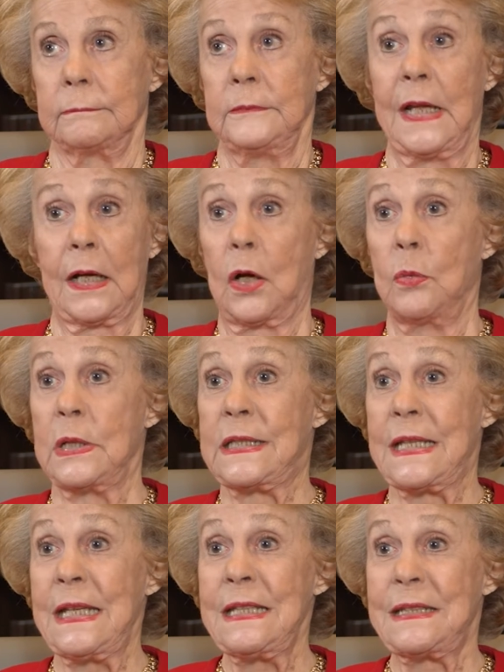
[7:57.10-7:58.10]
not
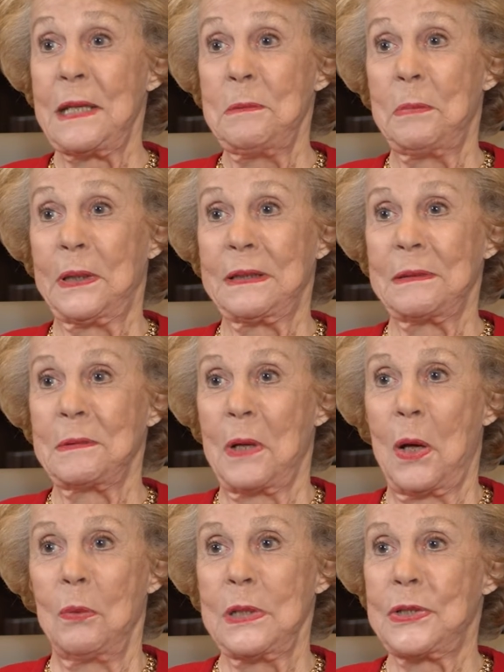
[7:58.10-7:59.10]
always easy, but
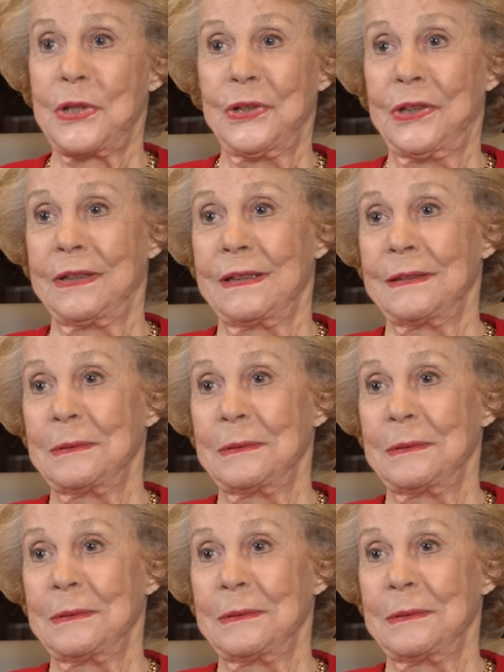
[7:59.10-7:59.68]
always good.